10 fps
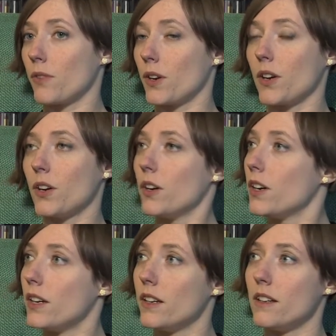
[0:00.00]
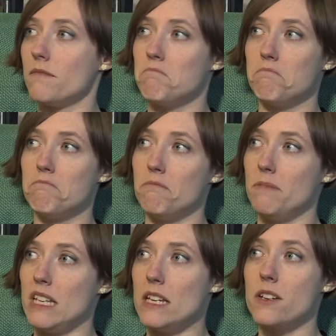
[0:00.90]
for a good
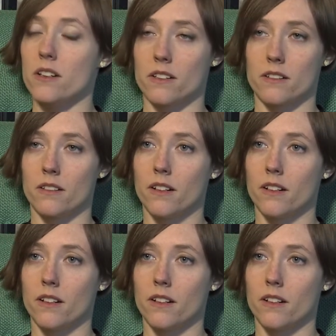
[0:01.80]
year.